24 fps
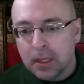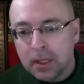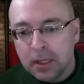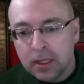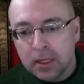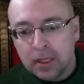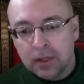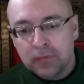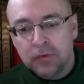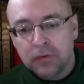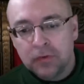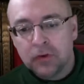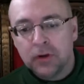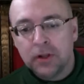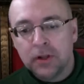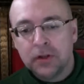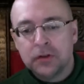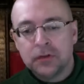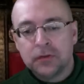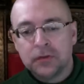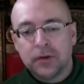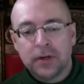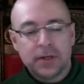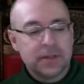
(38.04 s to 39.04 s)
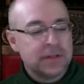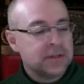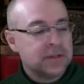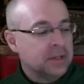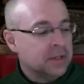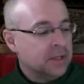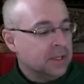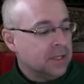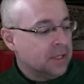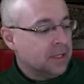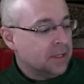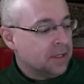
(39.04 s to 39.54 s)
if you're
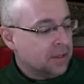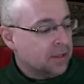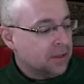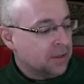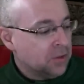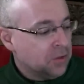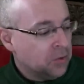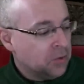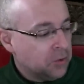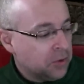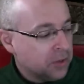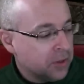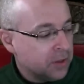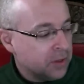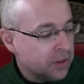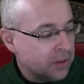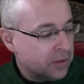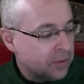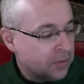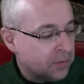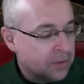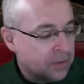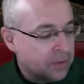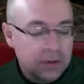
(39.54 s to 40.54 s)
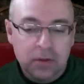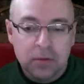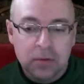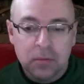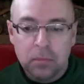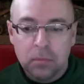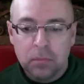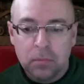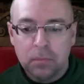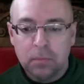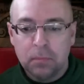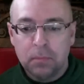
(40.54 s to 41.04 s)
interested in it, you can
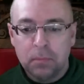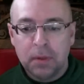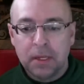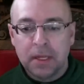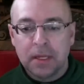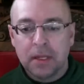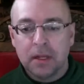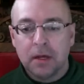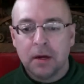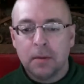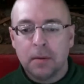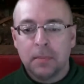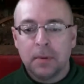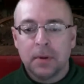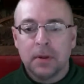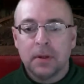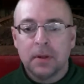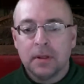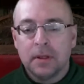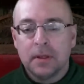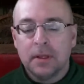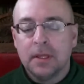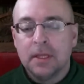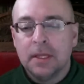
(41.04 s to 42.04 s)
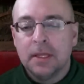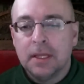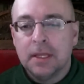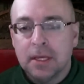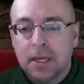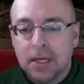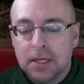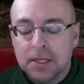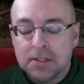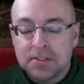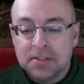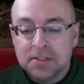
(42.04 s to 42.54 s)
pick it up.
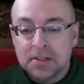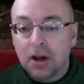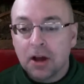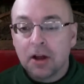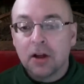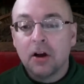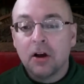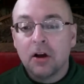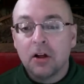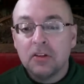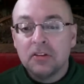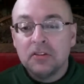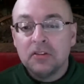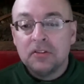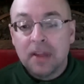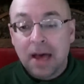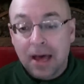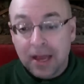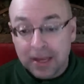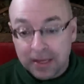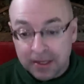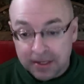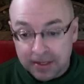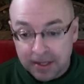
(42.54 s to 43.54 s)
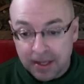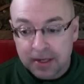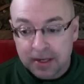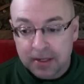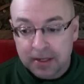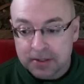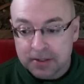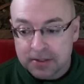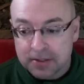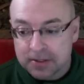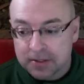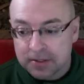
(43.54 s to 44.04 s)
It's not called
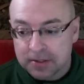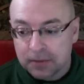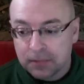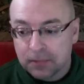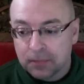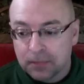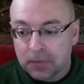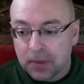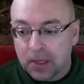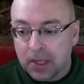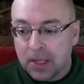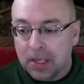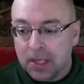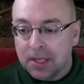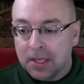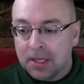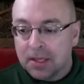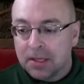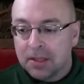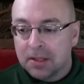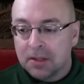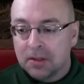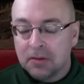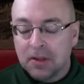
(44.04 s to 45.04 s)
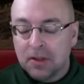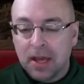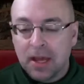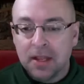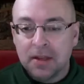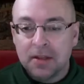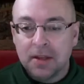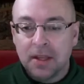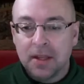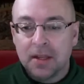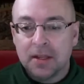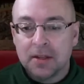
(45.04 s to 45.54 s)
Dianetics.
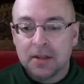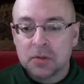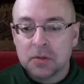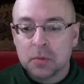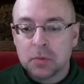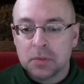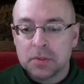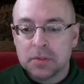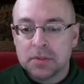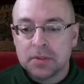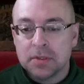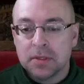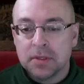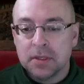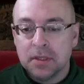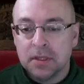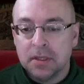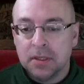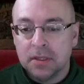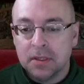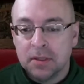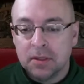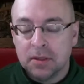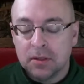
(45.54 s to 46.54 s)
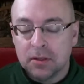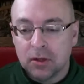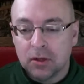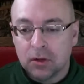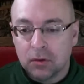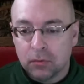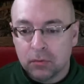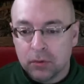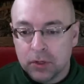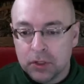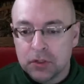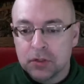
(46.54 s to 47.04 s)
Dianetics was the
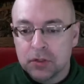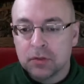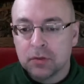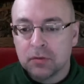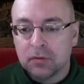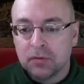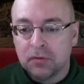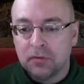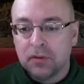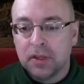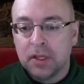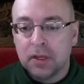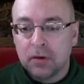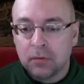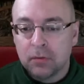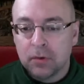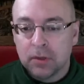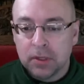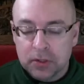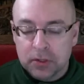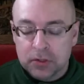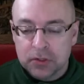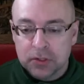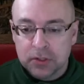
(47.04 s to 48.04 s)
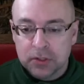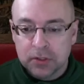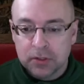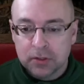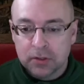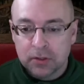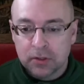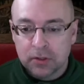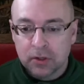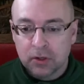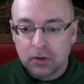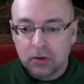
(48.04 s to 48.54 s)
original fake religion
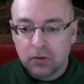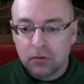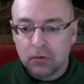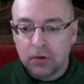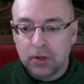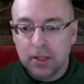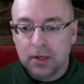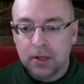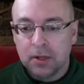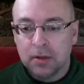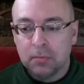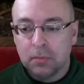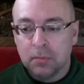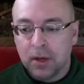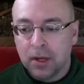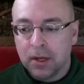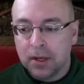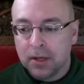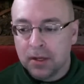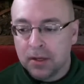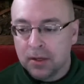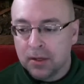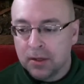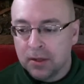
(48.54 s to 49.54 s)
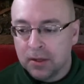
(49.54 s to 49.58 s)
created by